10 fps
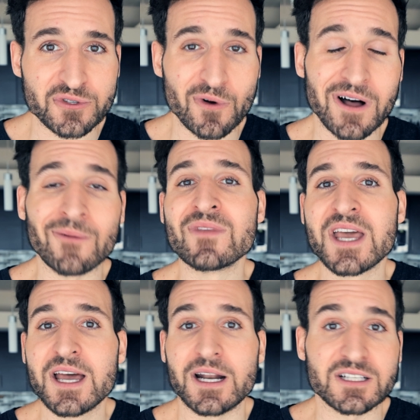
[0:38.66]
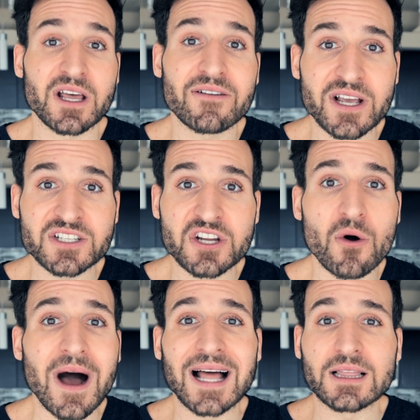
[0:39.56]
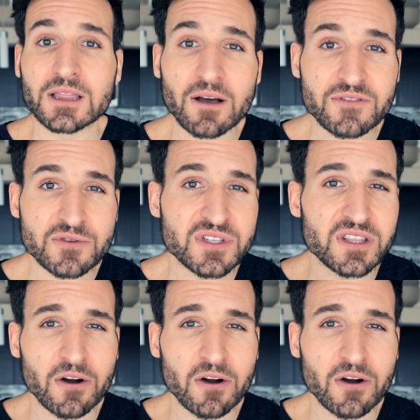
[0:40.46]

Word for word: as well. As a lot of you guys know, I love using